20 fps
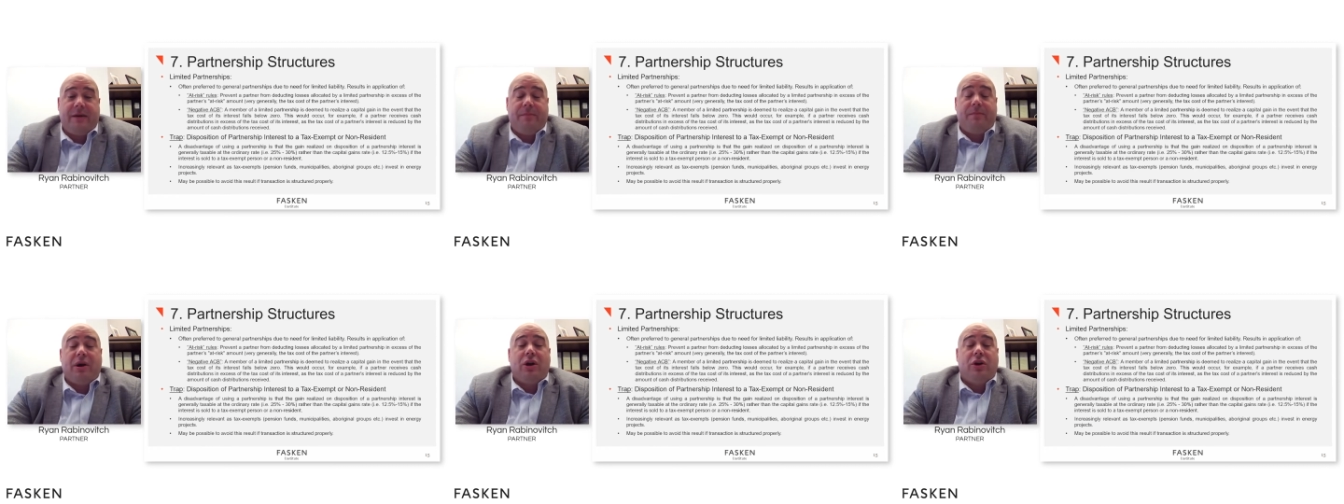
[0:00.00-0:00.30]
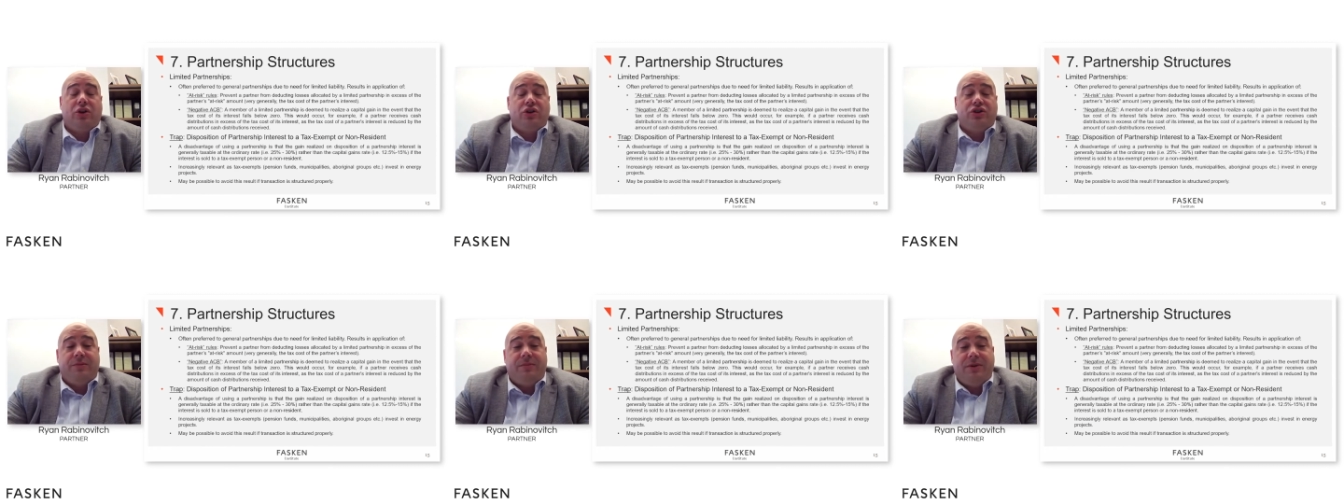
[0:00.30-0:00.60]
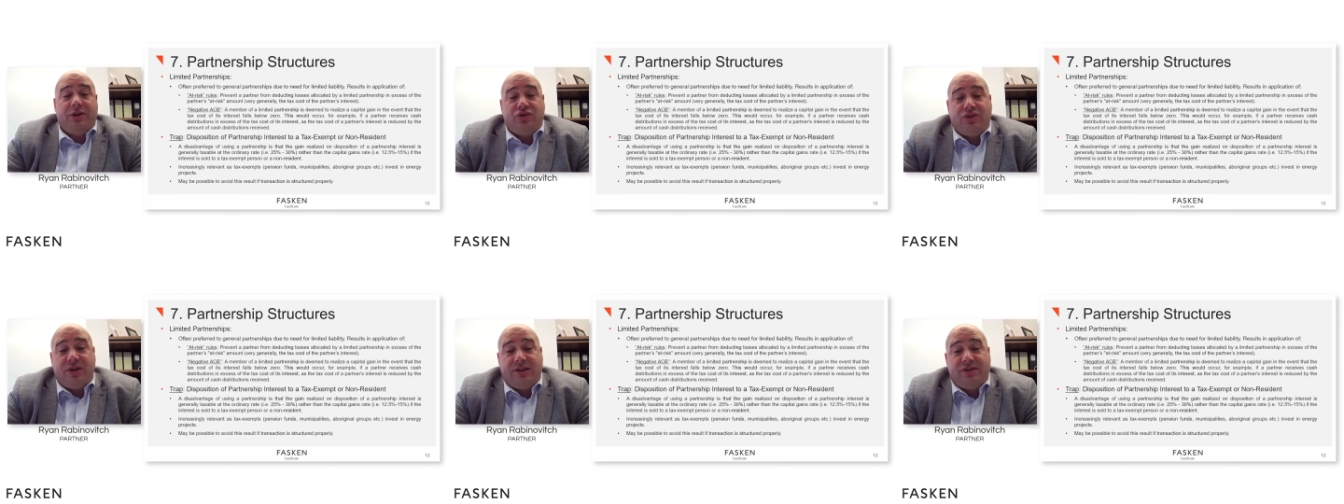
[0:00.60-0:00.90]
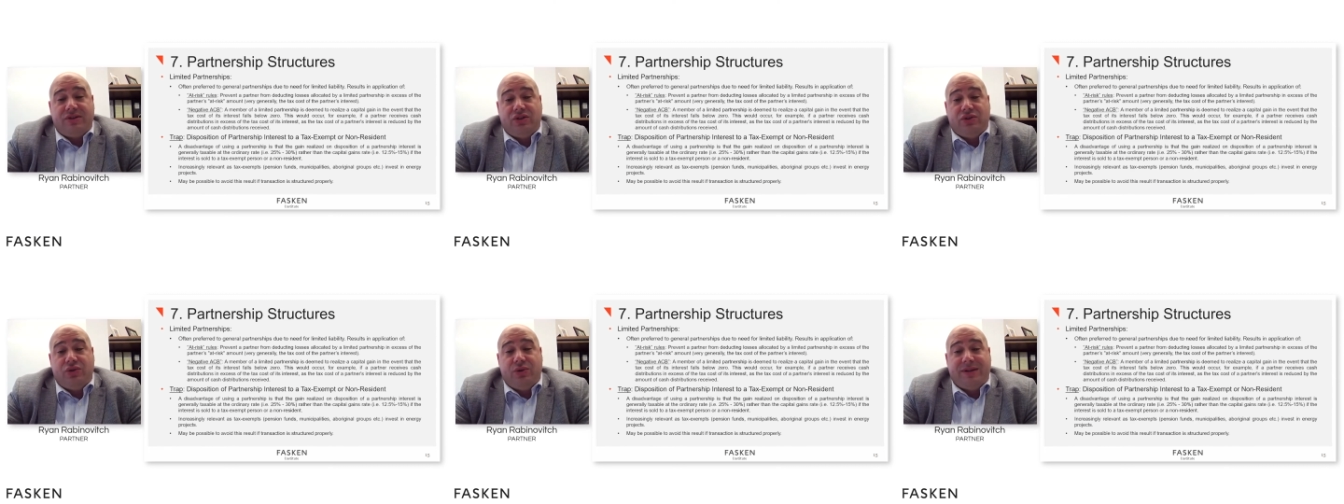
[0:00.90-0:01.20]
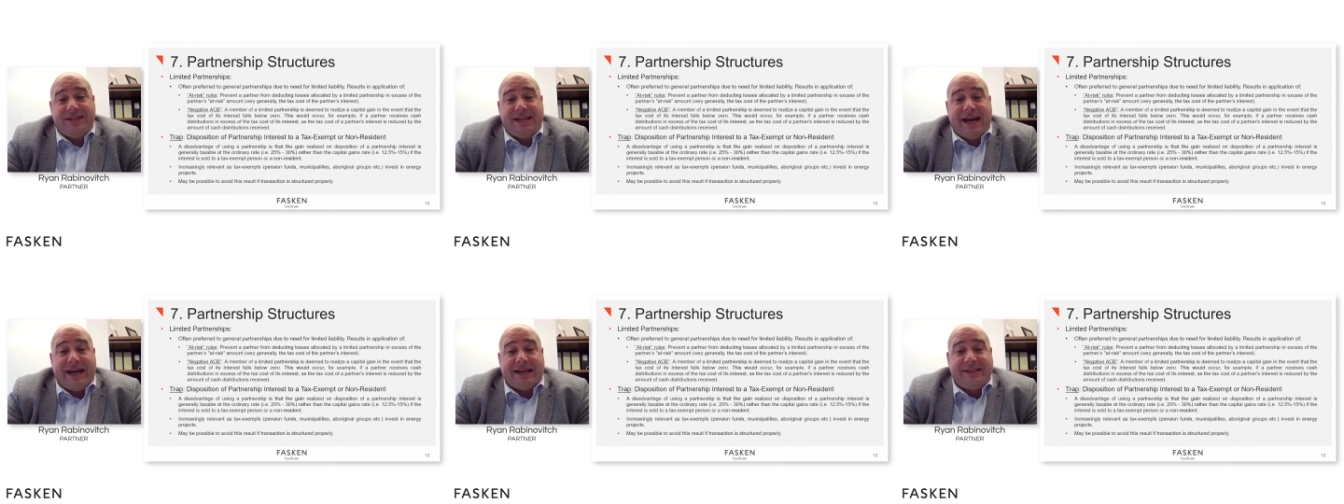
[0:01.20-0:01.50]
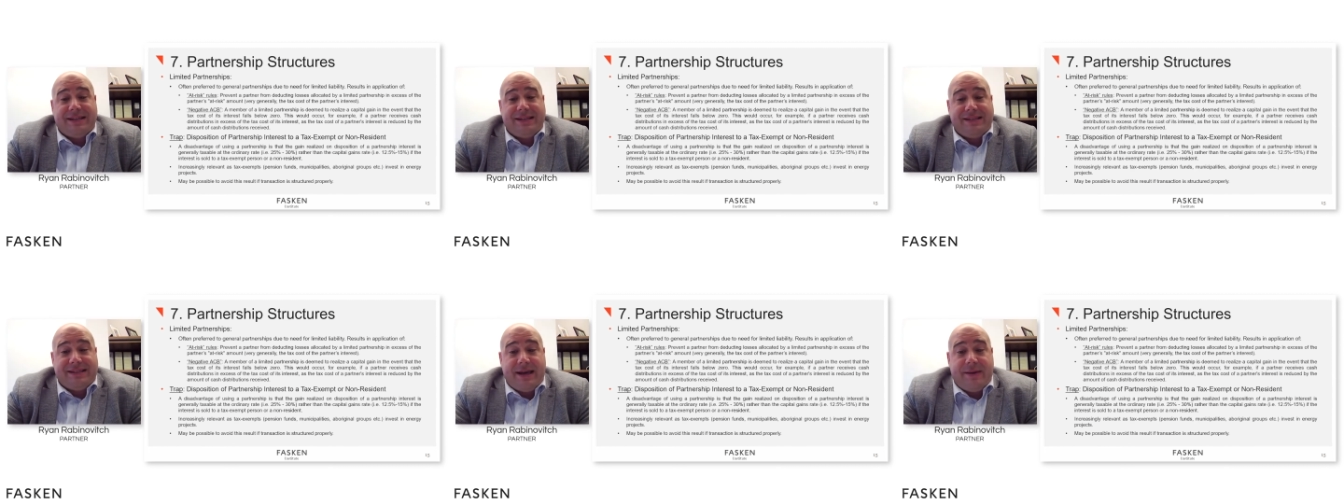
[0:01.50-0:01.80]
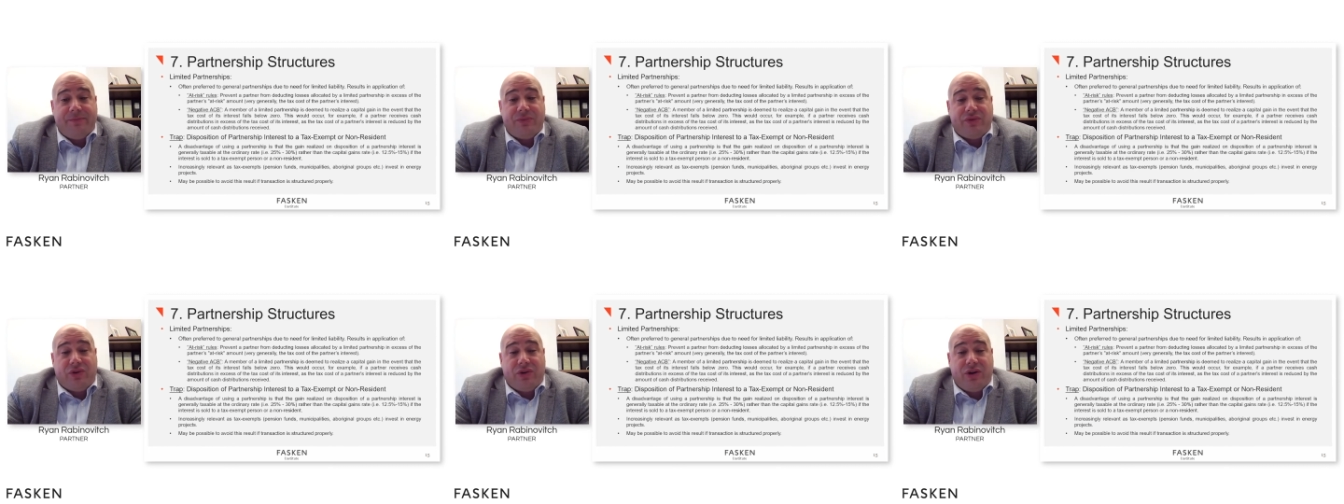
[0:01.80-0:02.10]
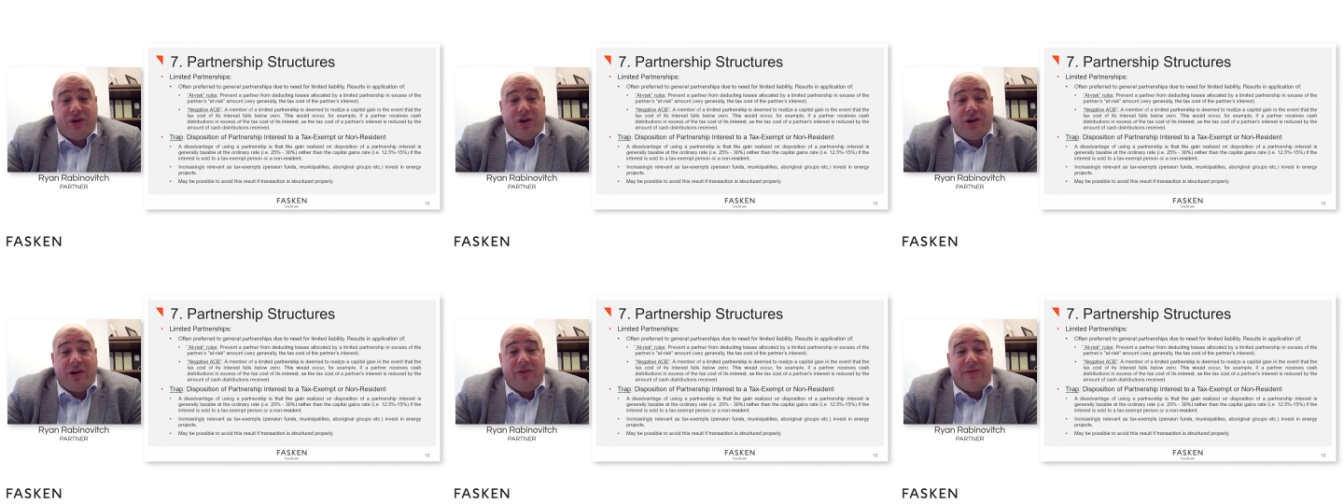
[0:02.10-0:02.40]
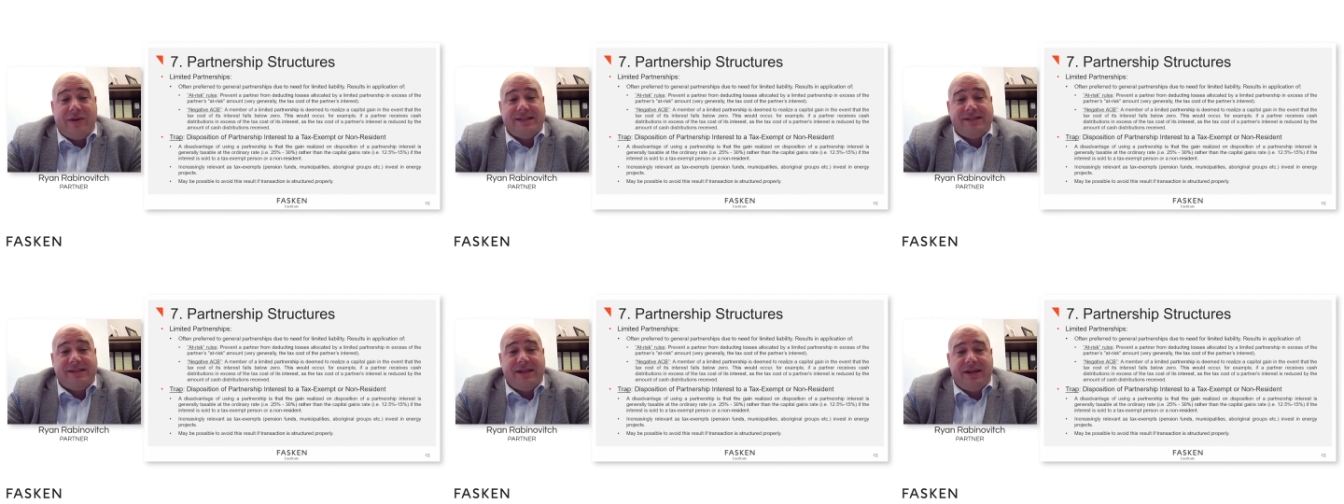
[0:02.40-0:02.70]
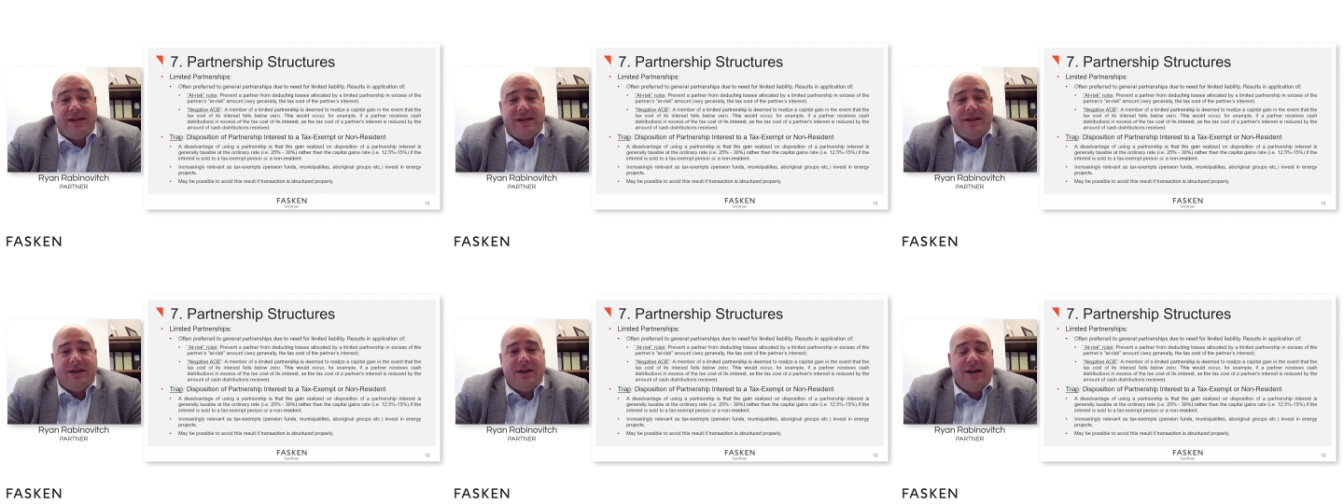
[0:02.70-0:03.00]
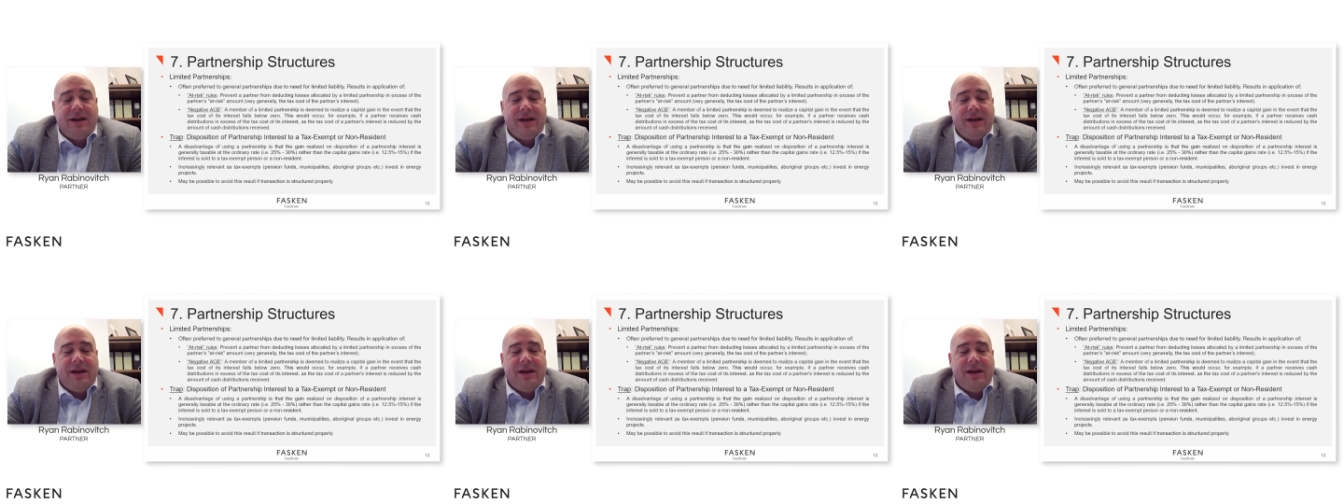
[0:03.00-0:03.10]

partnership interest to a tax exempt or a non-resident.